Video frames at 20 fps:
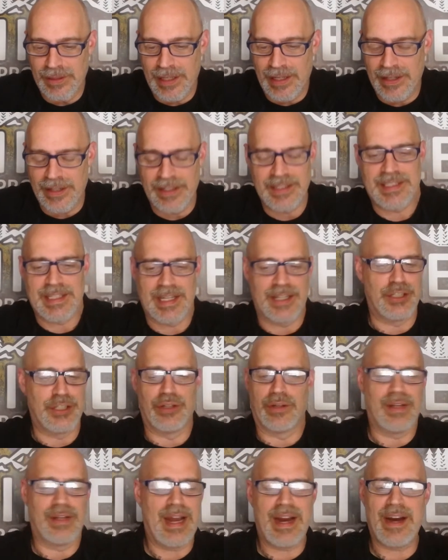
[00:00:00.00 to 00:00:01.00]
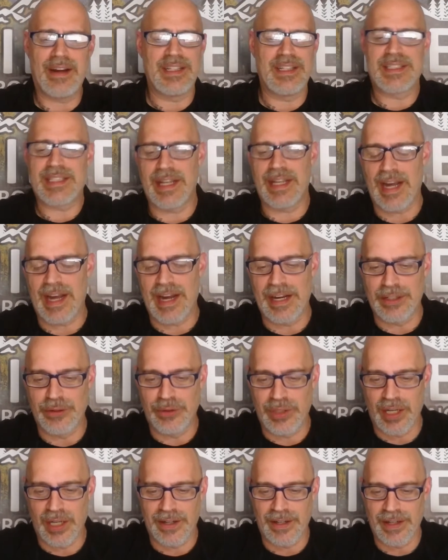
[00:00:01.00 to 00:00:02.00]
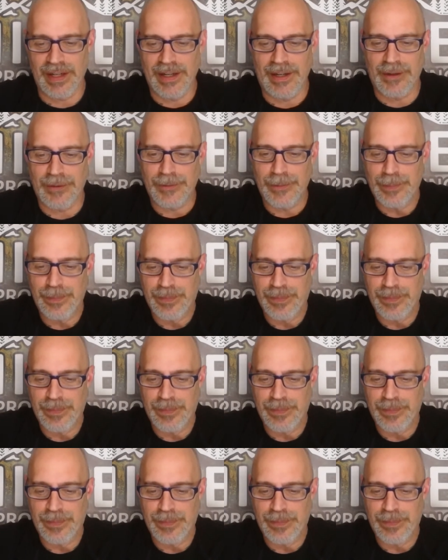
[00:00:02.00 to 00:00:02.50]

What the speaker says: I already said hi to you, Gunner L.